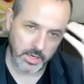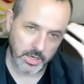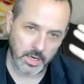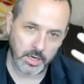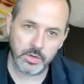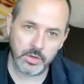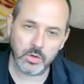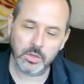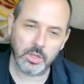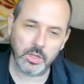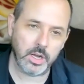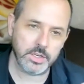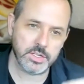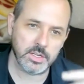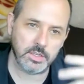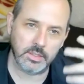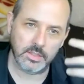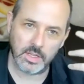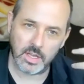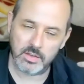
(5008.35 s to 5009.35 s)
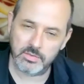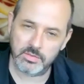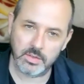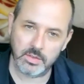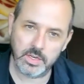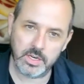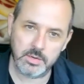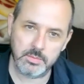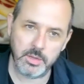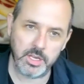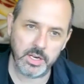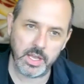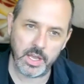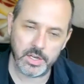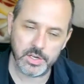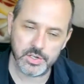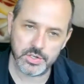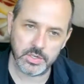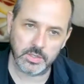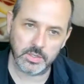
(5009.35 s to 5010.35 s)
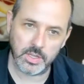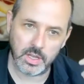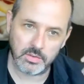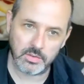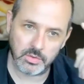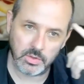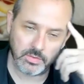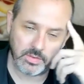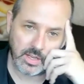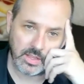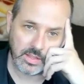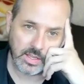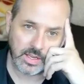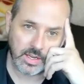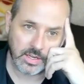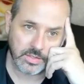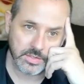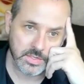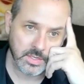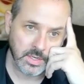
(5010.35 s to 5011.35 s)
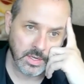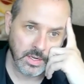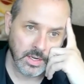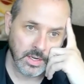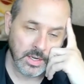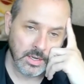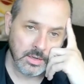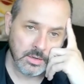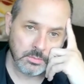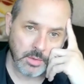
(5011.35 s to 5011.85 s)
at a neurological level, at a mediational level or anything else.